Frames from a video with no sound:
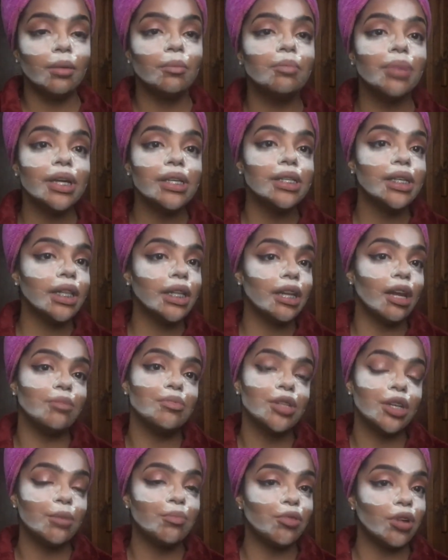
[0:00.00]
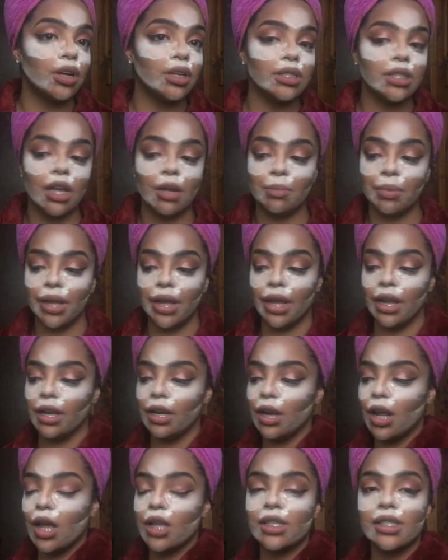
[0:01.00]
basically now I'm just gonna bronze up
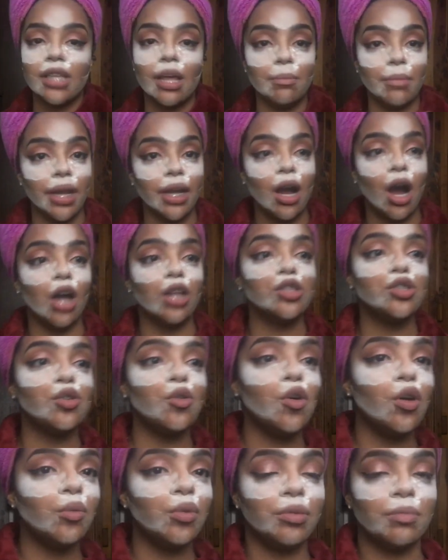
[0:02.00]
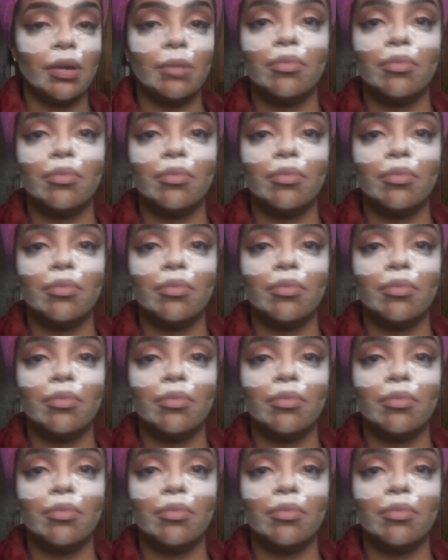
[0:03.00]
and set my contour with my